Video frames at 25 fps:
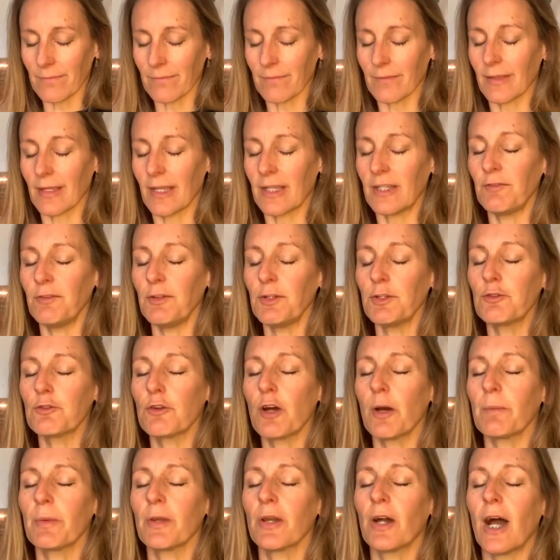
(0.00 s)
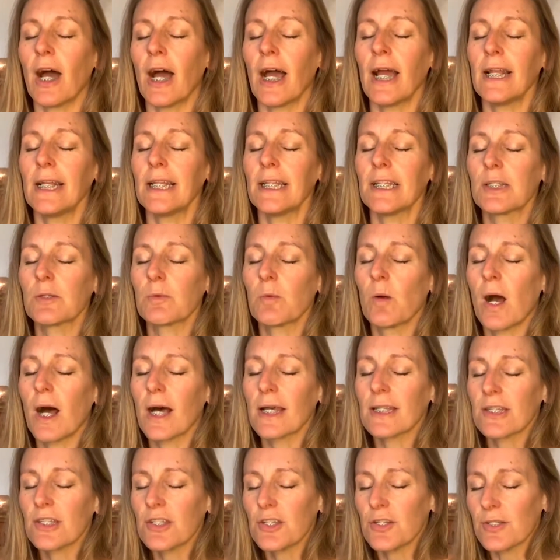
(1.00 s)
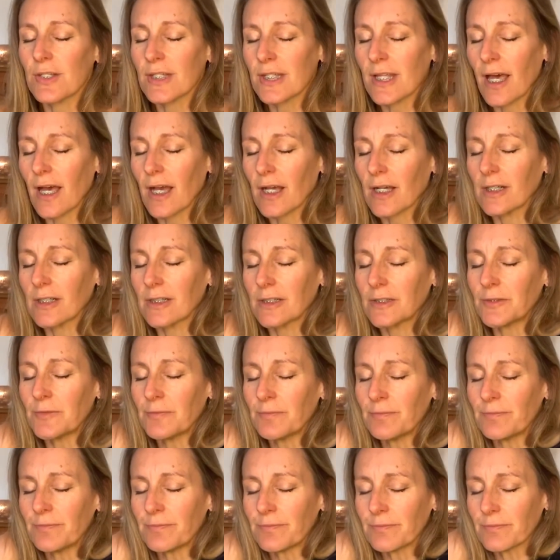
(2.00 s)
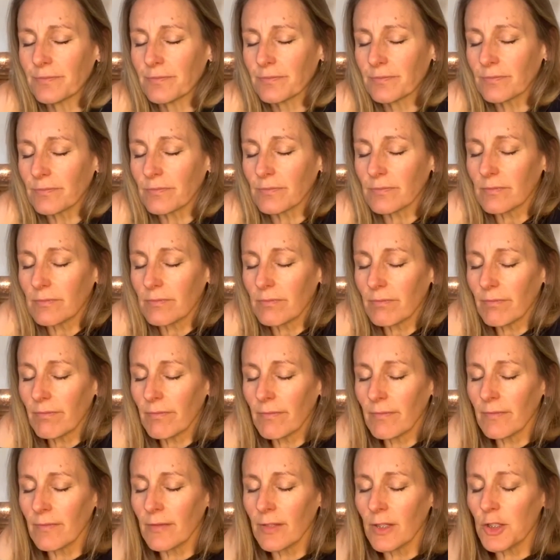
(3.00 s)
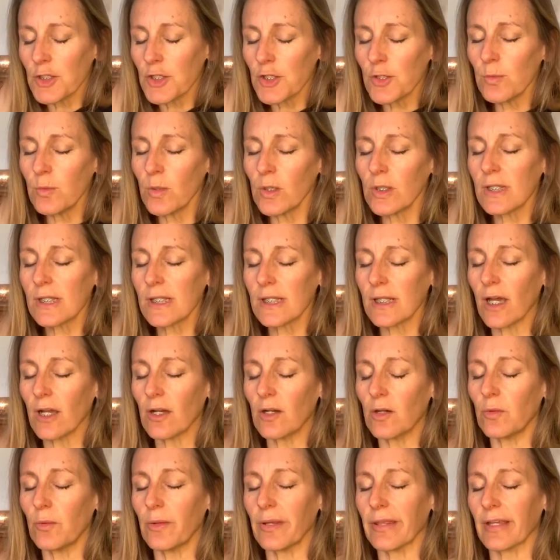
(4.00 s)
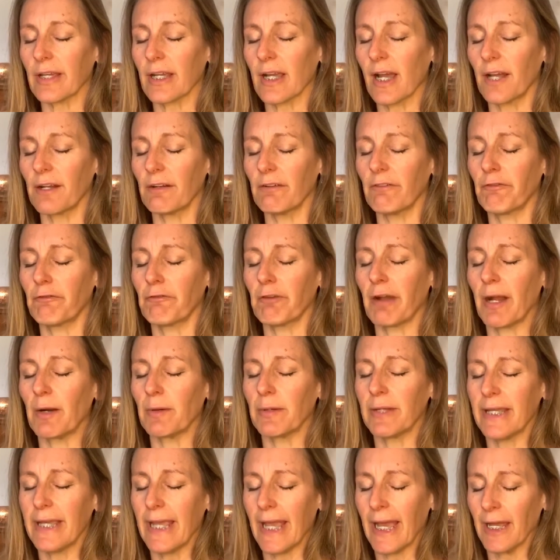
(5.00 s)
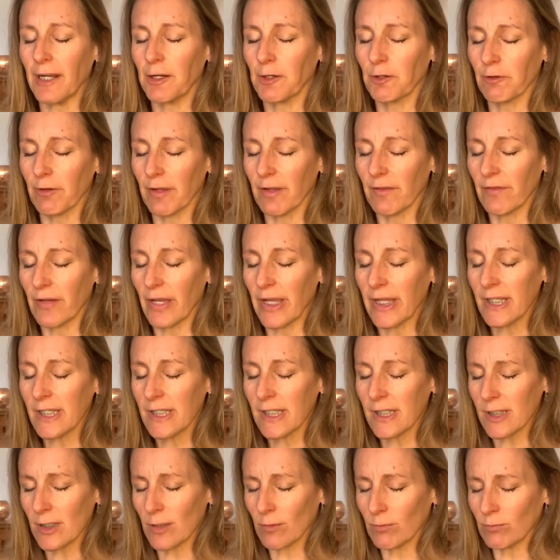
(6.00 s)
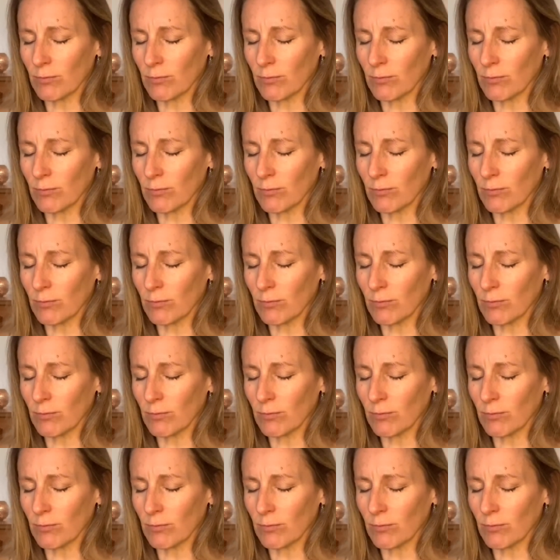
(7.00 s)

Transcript: And if you drop your eyelids whilst you circle, do one circle with a kind of frowny, angry face.